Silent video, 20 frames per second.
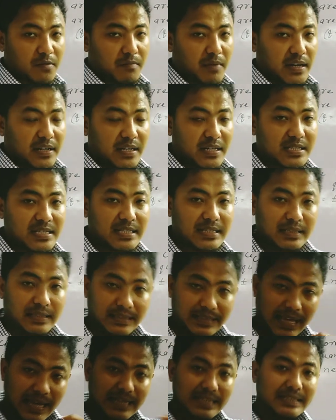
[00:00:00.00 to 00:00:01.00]
minus
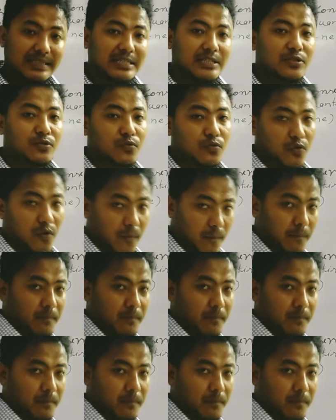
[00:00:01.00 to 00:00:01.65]
19 coulomb.